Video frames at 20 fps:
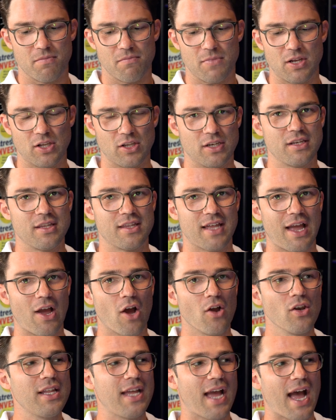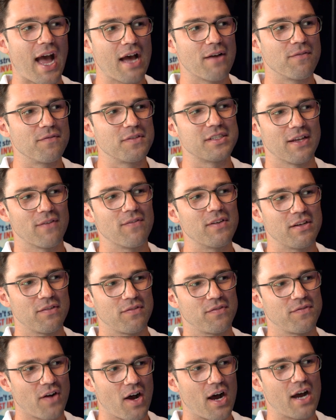million. They only have
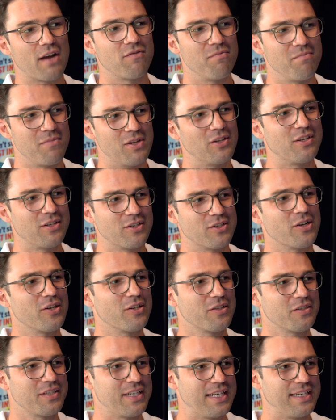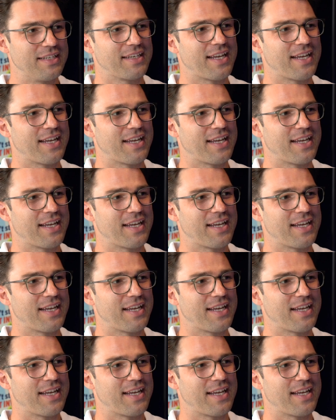$75 million in